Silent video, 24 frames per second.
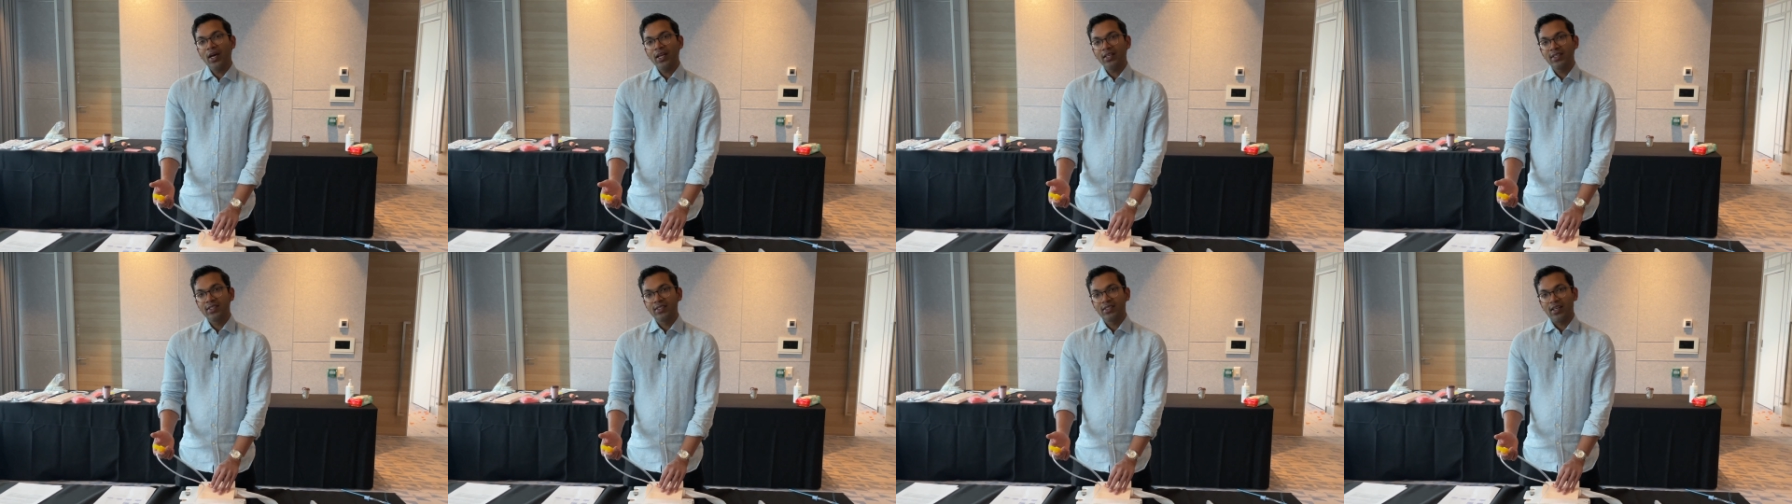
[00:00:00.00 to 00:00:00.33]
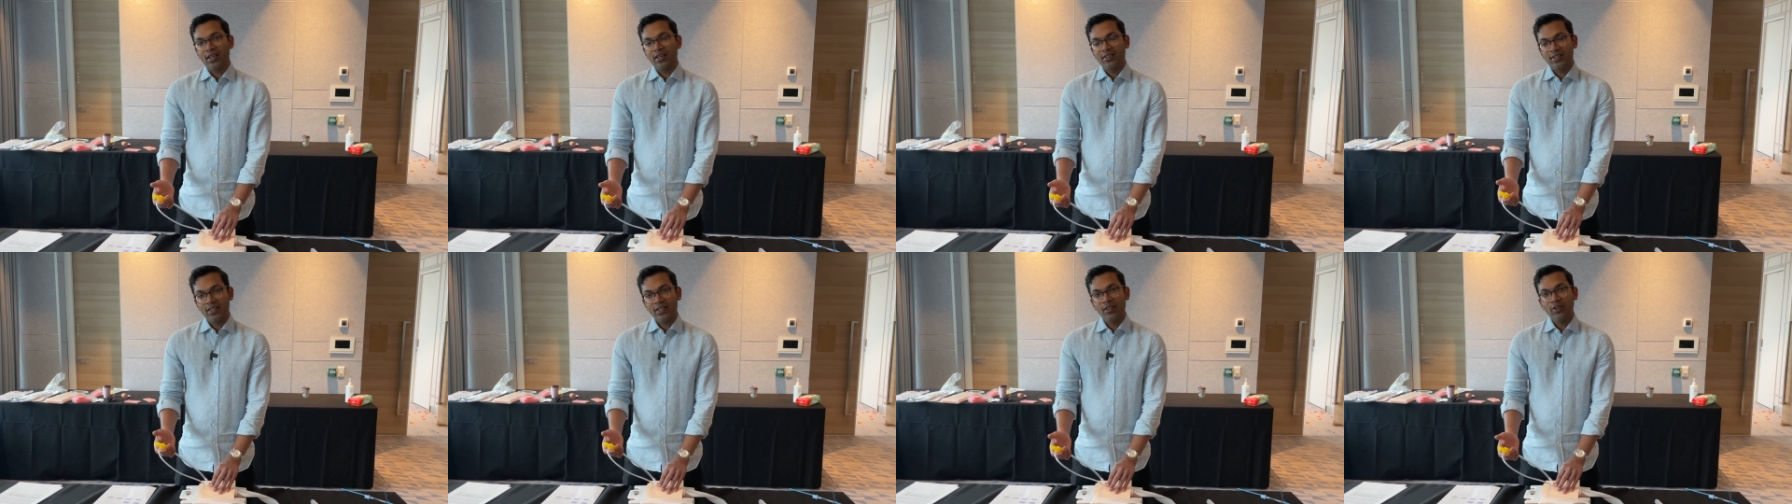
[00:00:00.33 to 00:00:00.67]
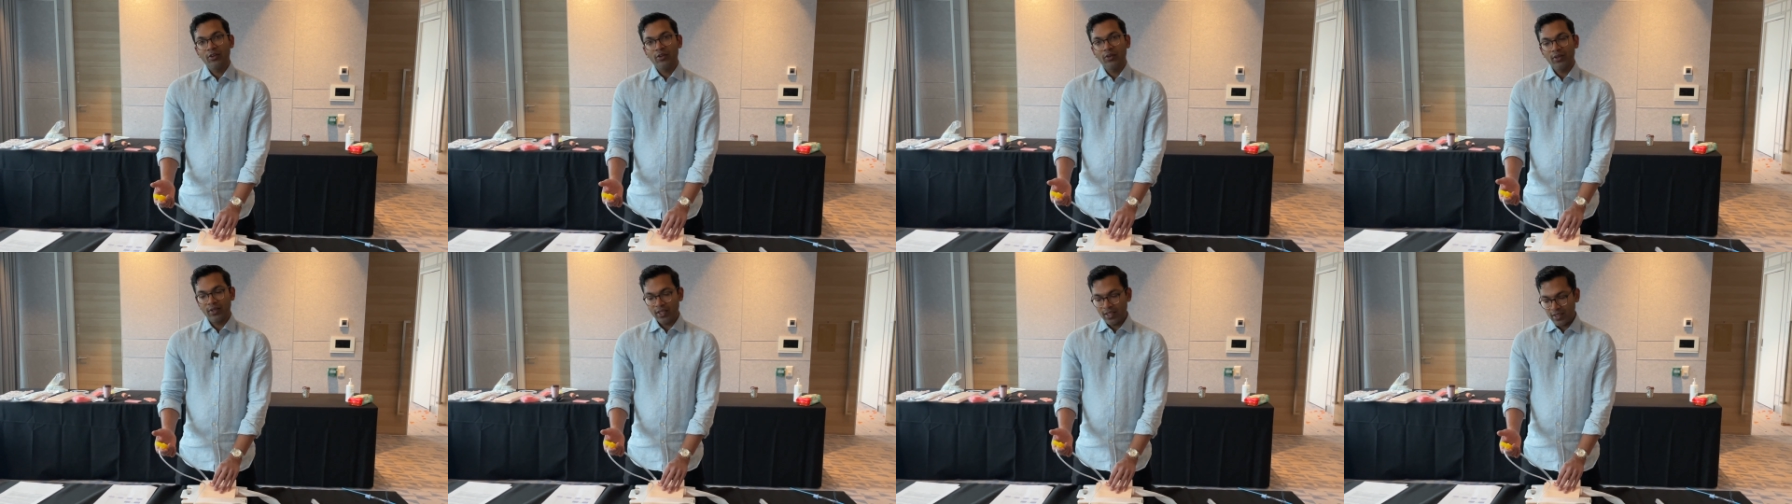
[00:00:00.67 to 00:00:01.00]
site, say
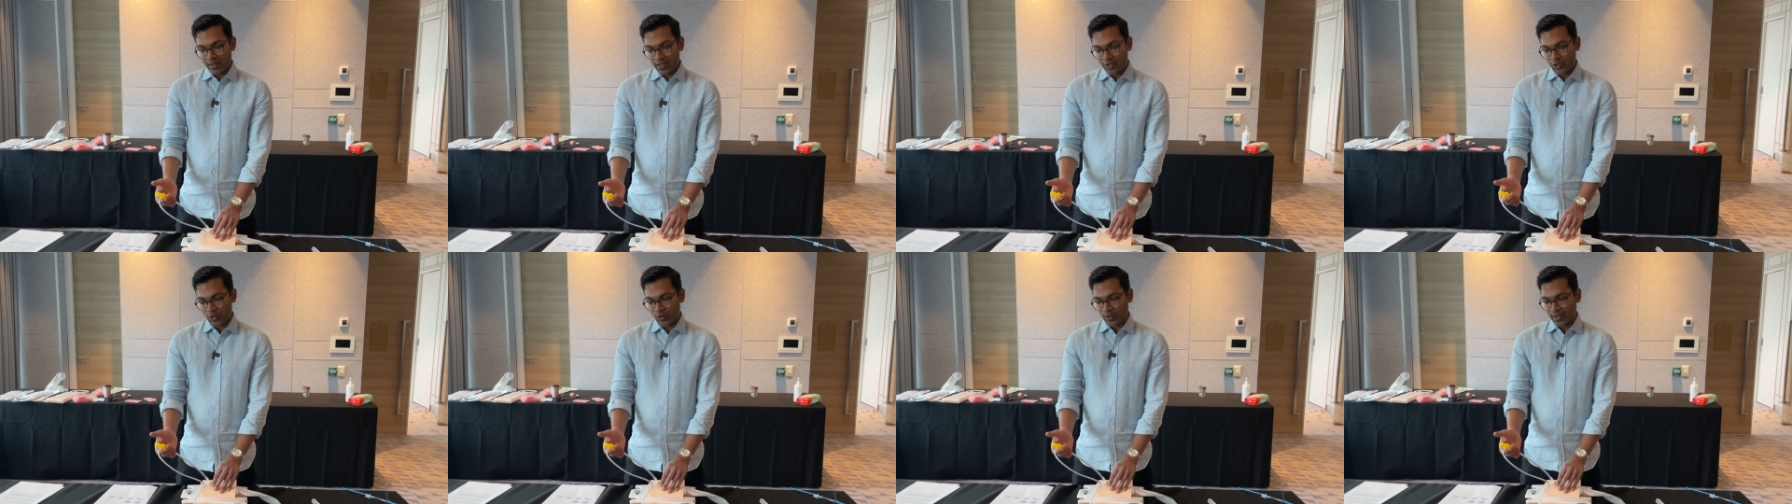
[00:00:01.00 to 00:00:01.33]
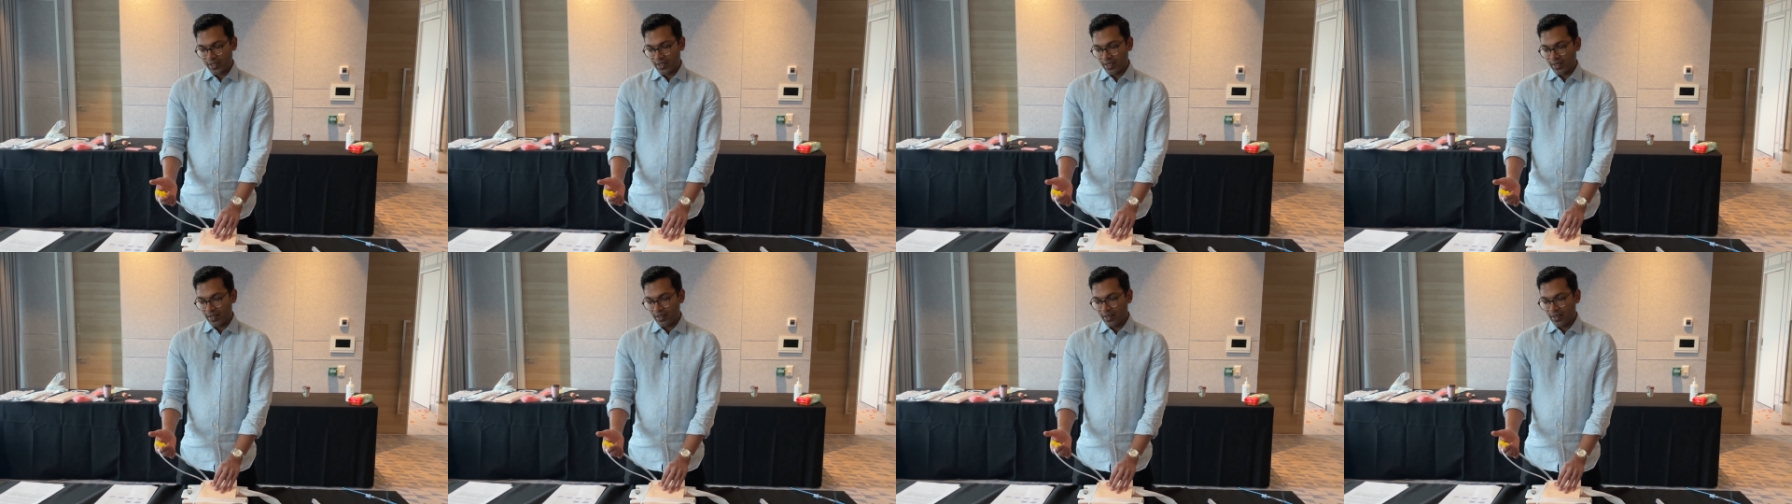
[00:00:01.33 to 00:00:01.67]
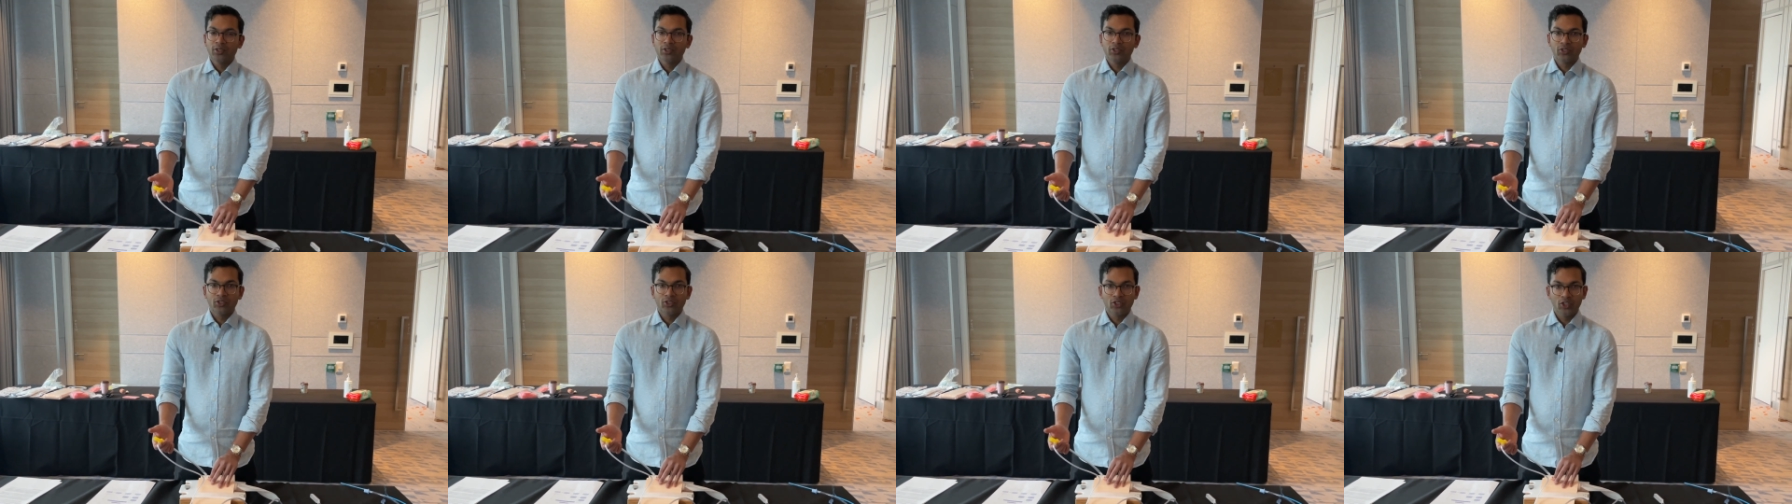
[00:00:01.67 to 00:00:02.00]
you're in the trachea,
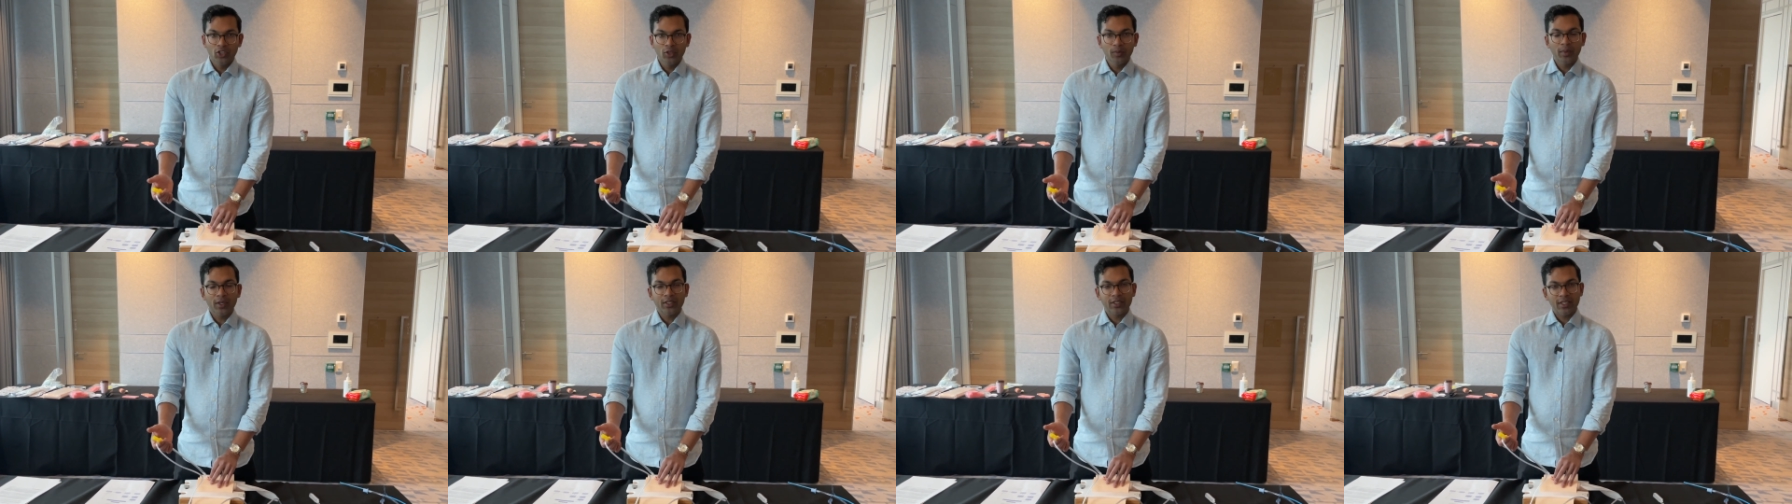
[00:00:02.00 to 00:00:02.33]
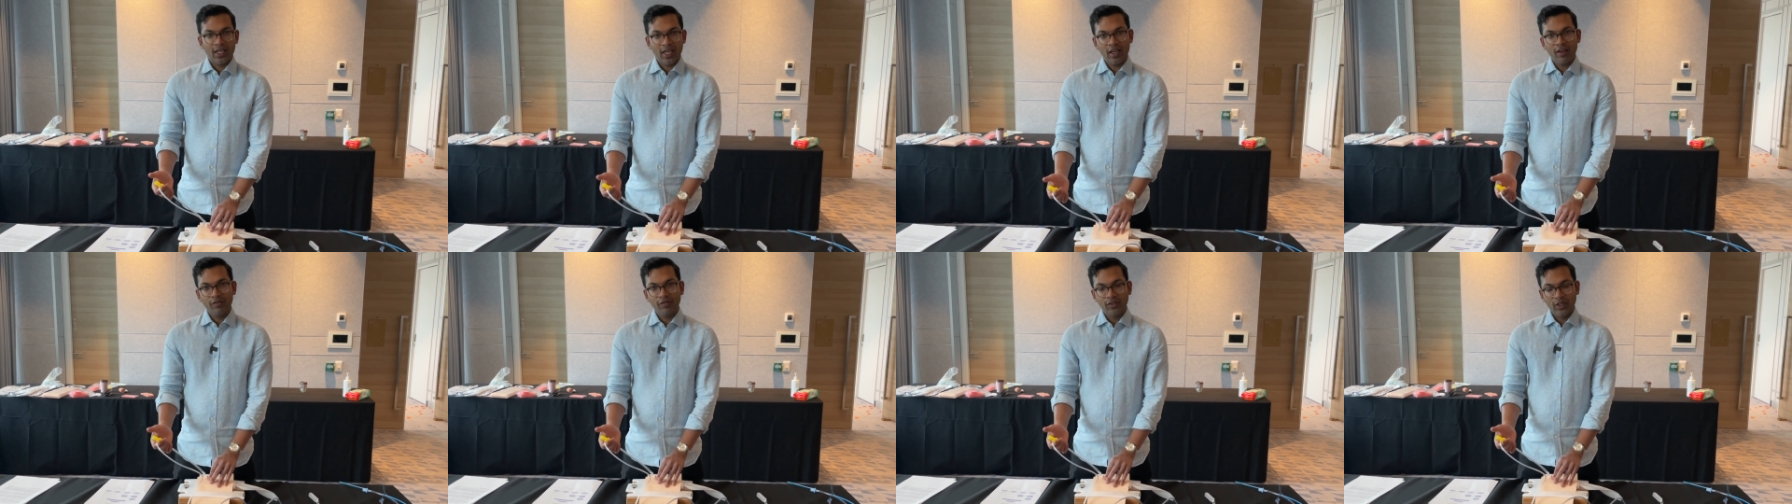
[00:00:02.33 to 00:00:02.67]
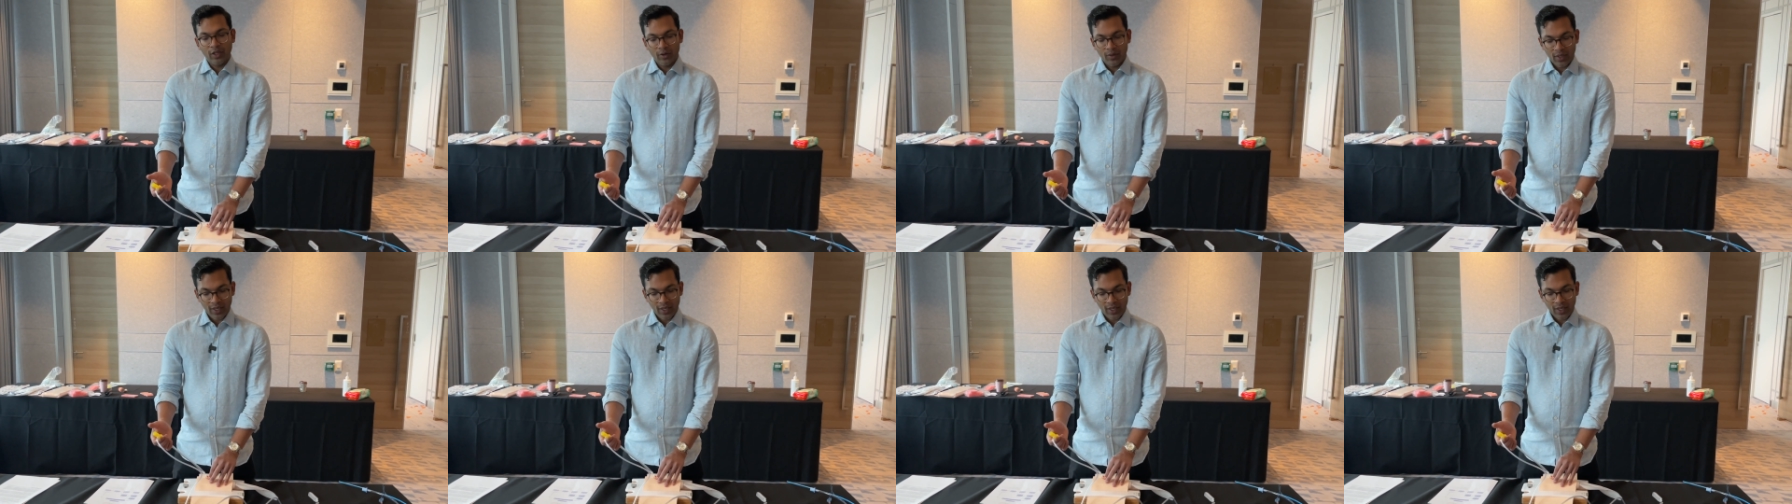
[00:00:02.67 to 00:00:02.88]
too much airflow